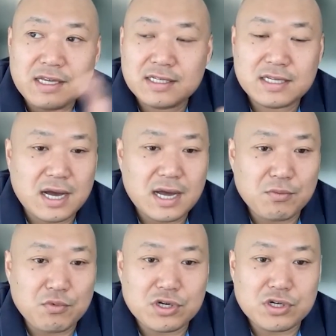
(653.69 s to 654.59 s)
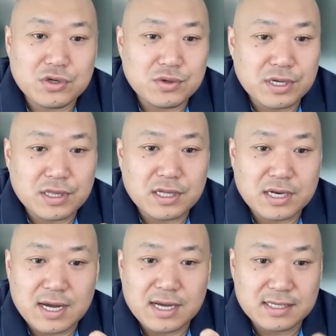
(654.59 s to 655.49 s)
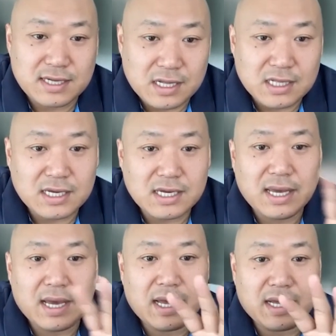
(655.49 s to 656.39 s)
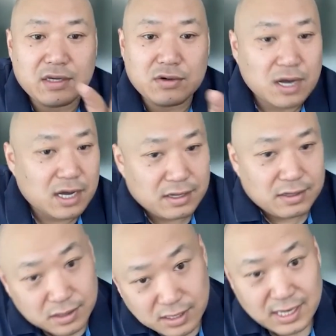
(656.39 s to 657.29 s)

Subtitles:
this time where you're doing the Nas Daily and you're kind of